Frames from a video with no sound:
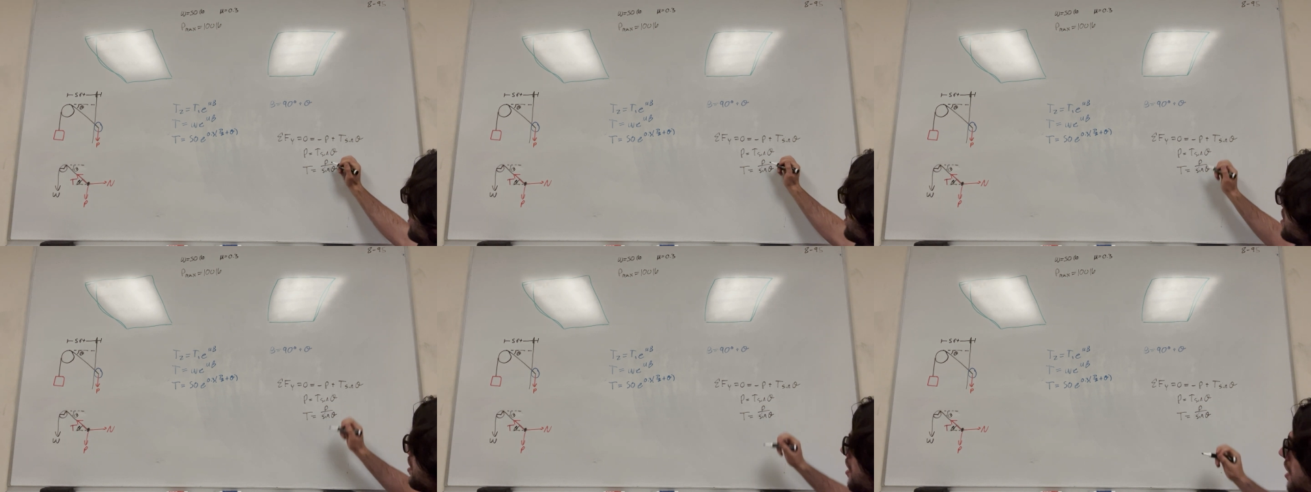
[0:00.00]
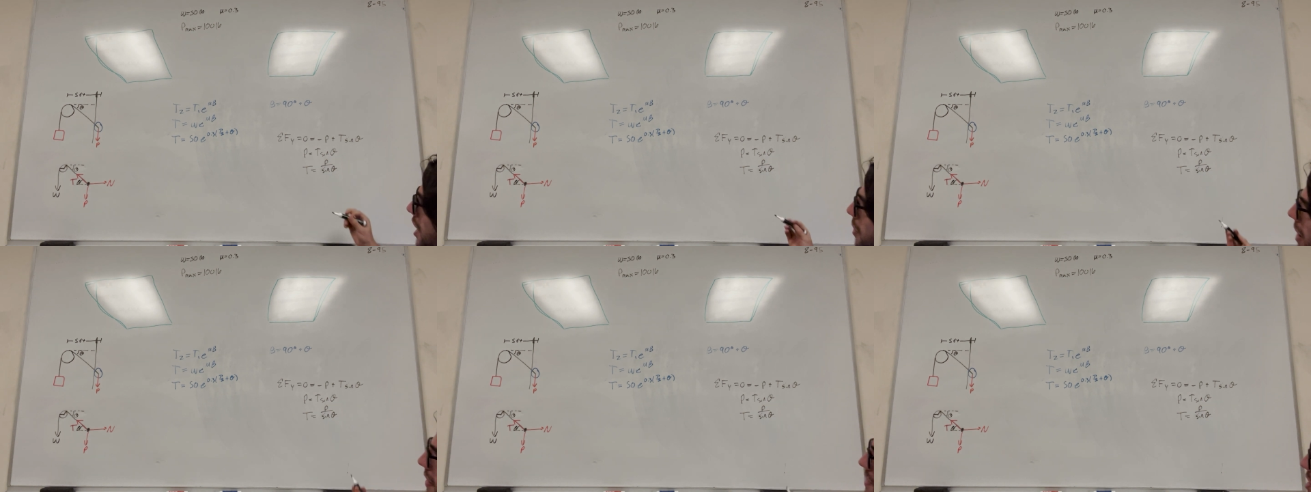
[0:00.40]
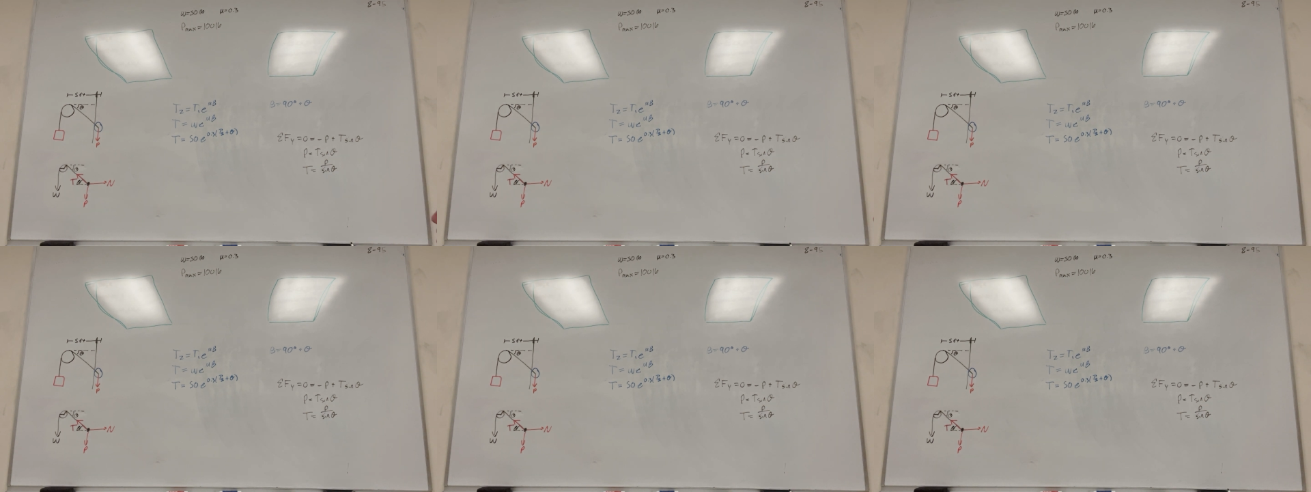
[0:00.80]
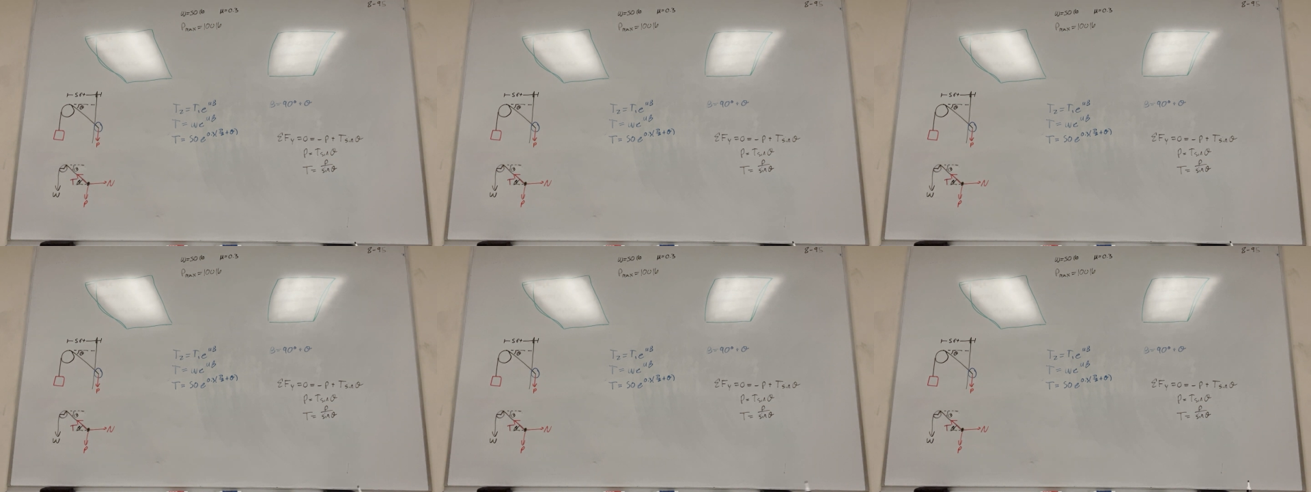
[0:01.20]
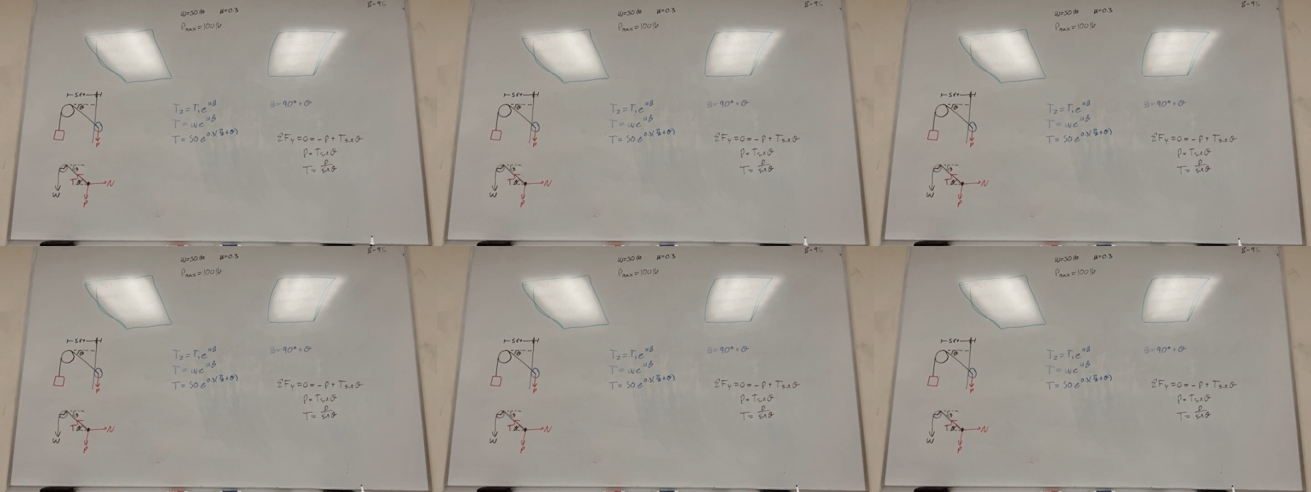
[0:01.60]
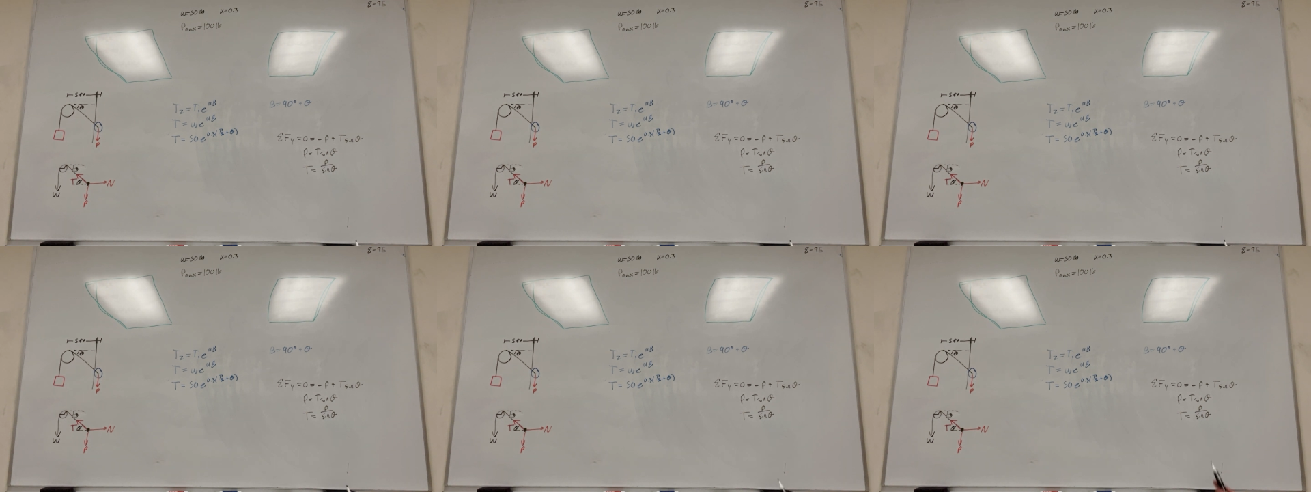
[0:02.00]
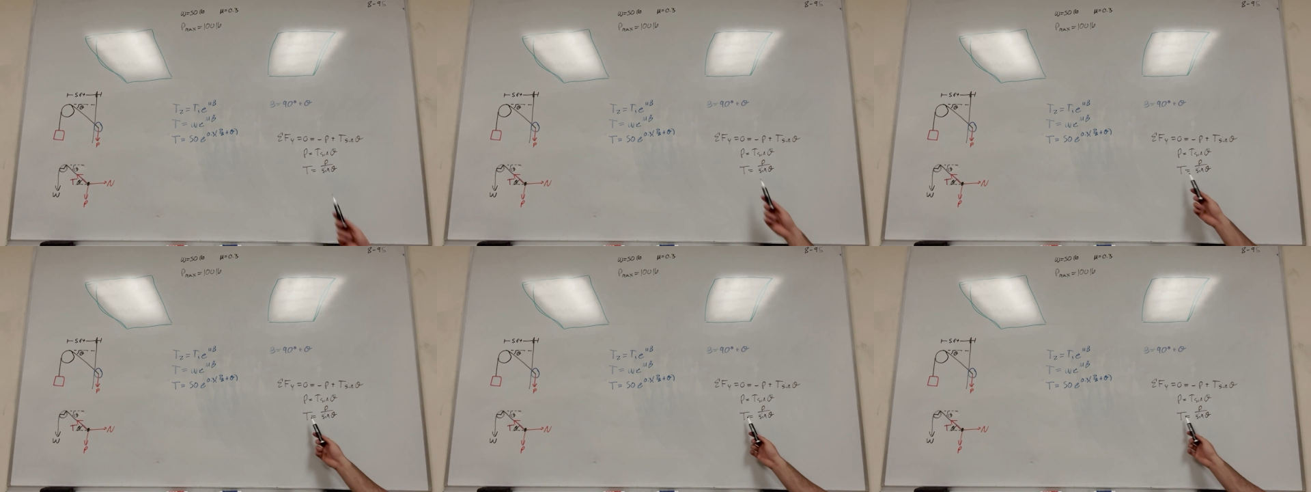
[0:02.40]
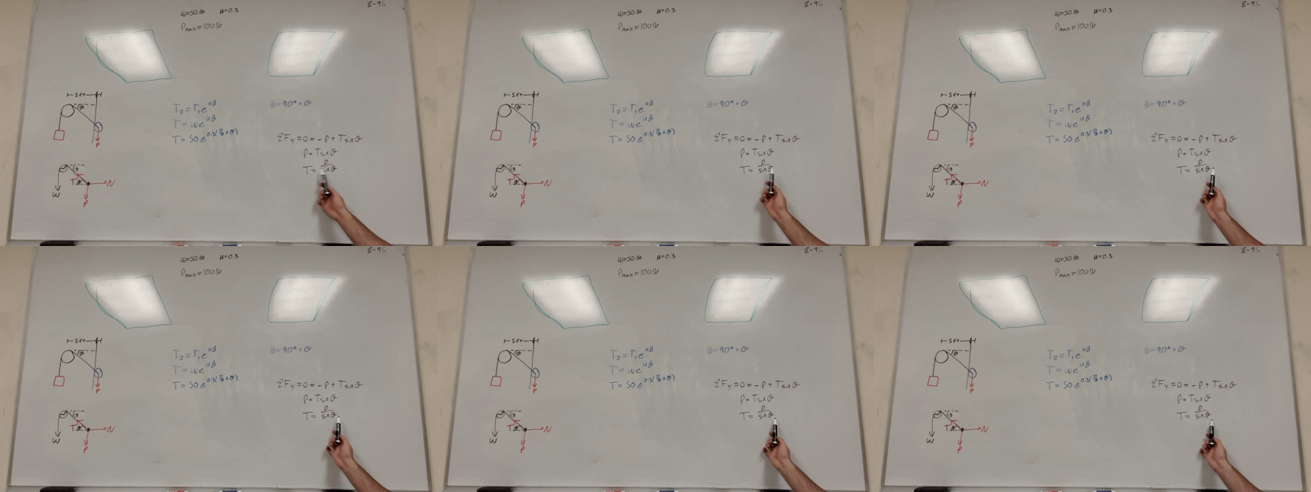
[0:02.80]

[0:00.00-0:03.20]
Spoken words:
(no speaker visible)